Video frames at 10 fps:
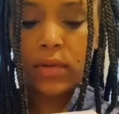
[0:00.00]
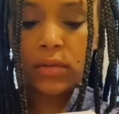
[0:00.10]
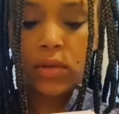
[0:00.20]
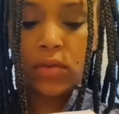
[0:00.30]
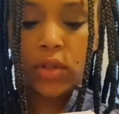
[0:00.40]

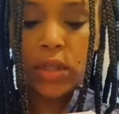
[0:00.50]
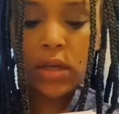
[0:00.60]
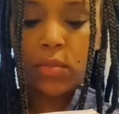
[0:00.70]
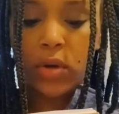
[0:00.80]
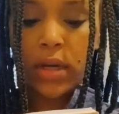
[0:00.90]
2
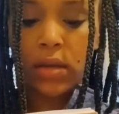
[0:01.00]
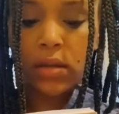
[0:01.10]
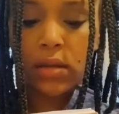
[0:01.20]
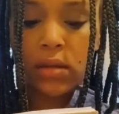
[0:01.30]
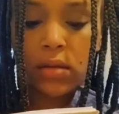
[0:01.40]
chicken
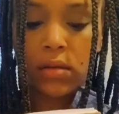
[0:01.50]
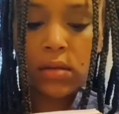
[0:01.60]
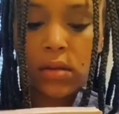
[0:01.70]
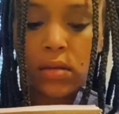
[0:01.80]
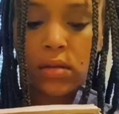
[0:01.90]
breasts
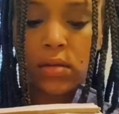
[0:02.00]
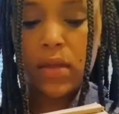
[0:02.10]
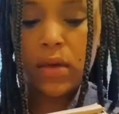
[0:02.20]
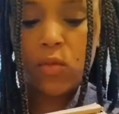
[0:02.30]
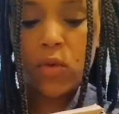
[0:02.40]

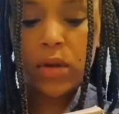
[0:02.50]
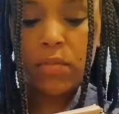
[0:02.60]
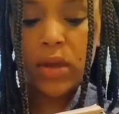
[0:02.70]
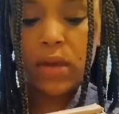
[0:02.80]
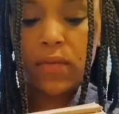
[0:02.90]
and then 1
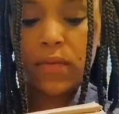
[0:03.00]
beef.